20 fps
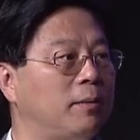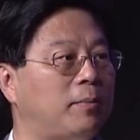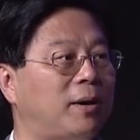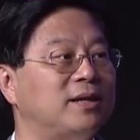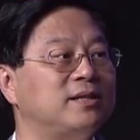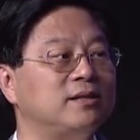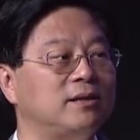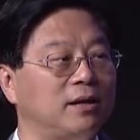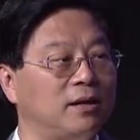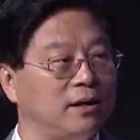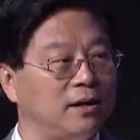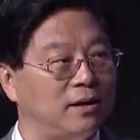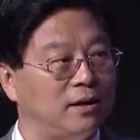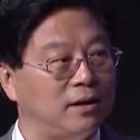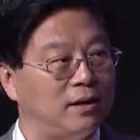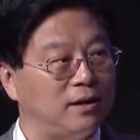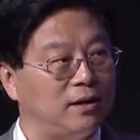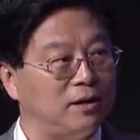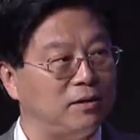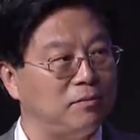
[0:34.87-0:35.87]
but
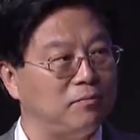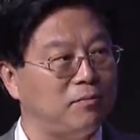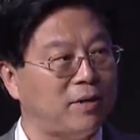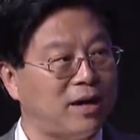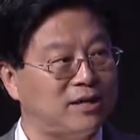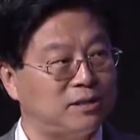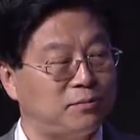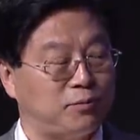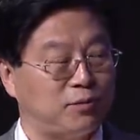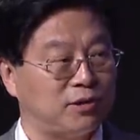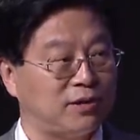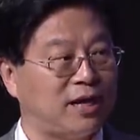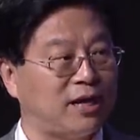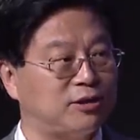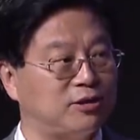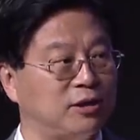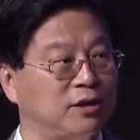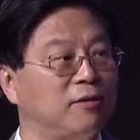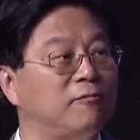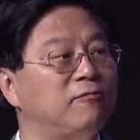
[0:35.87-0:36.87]
in mass
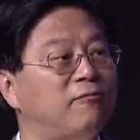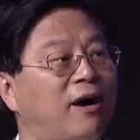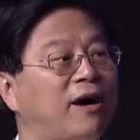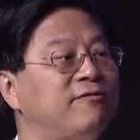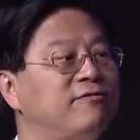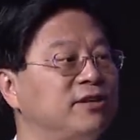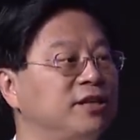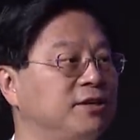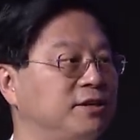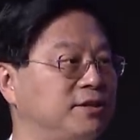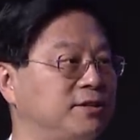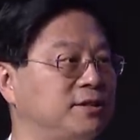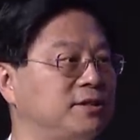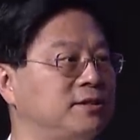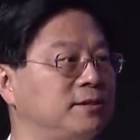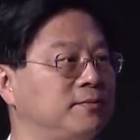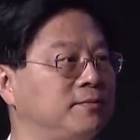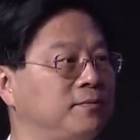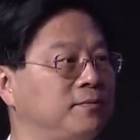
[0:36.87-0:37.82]
production in five years.